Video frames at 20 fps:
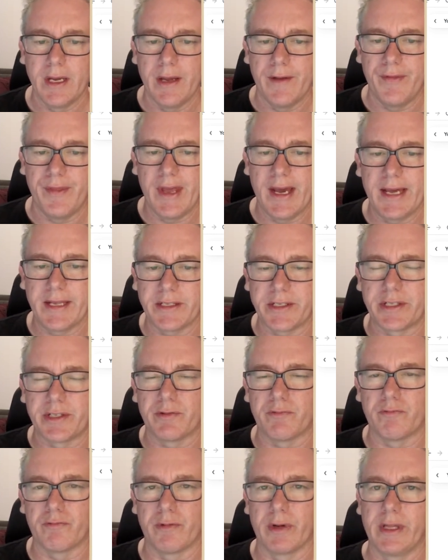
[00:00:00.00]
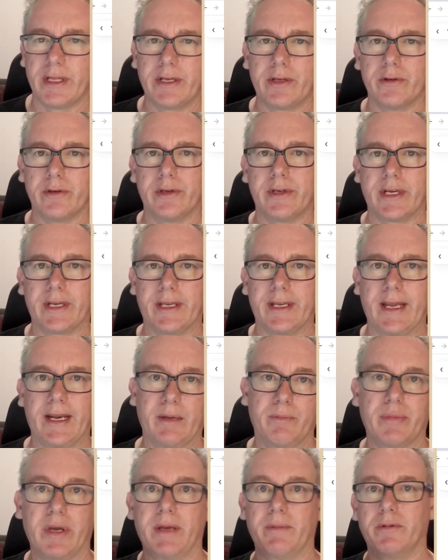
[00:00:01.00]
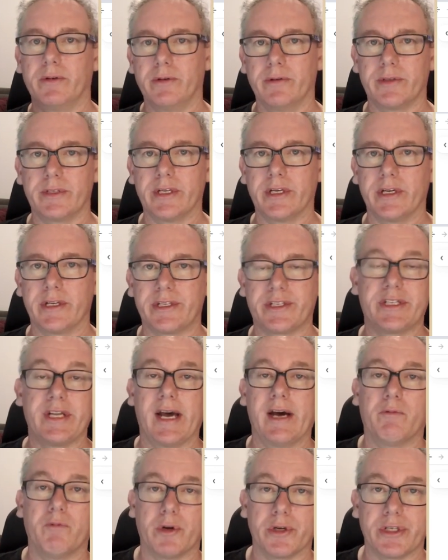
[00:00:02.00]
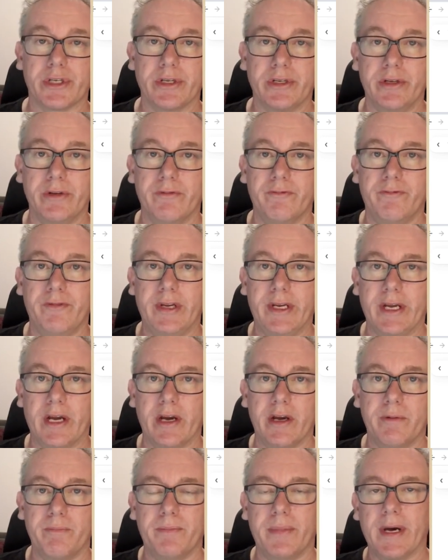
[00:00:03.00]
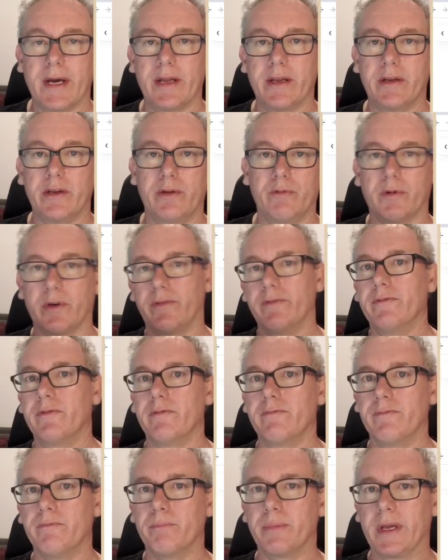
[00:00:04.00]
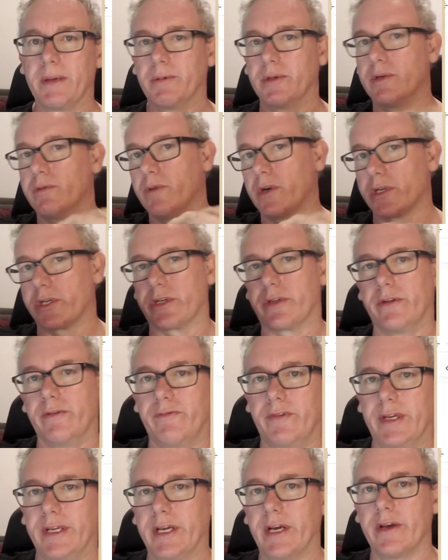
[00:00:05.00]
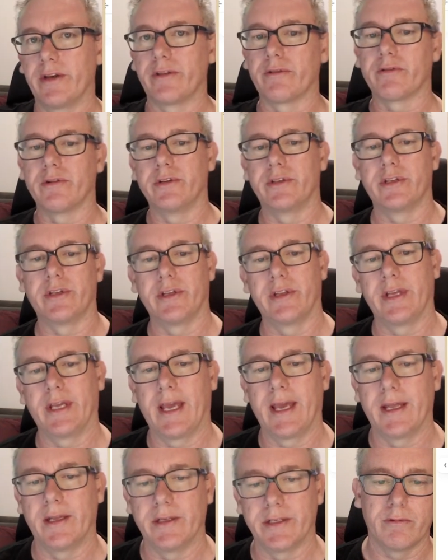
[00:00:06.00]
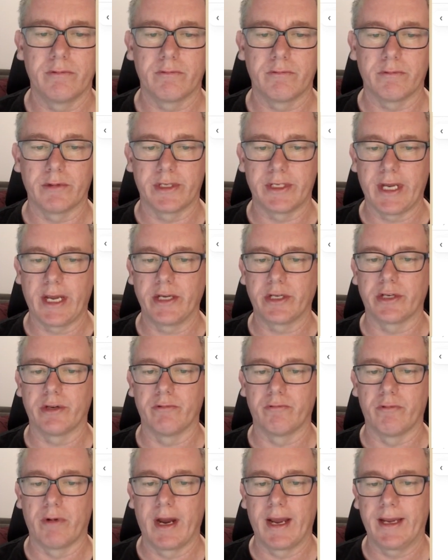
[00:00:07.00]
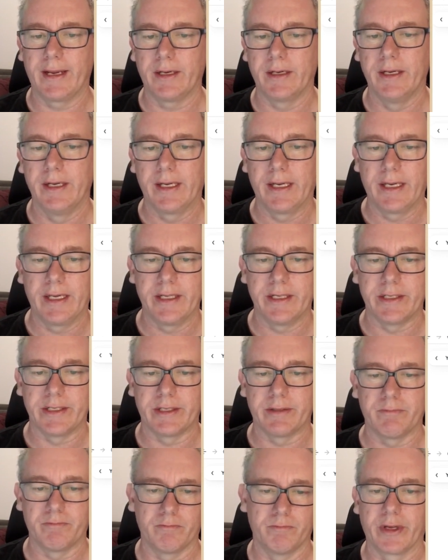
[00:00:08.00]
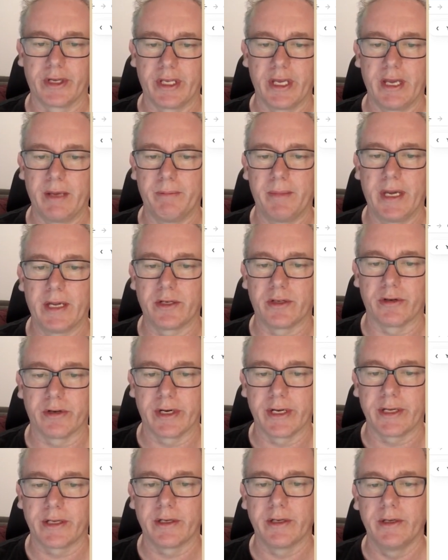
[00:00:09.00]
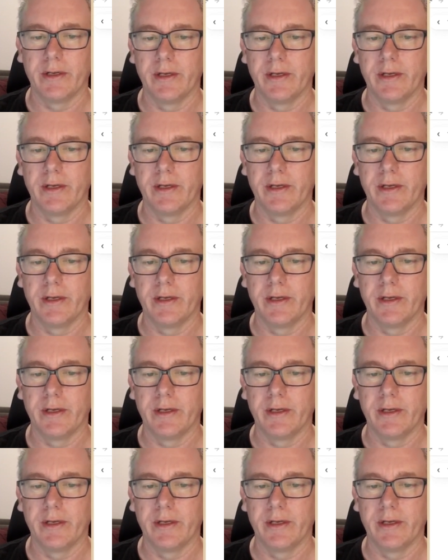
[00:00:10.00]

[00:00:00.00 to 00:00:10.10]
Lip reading: that's really good at getting people to start watching your video, but you want people to watch the video through to the end. Retention rate is the key metric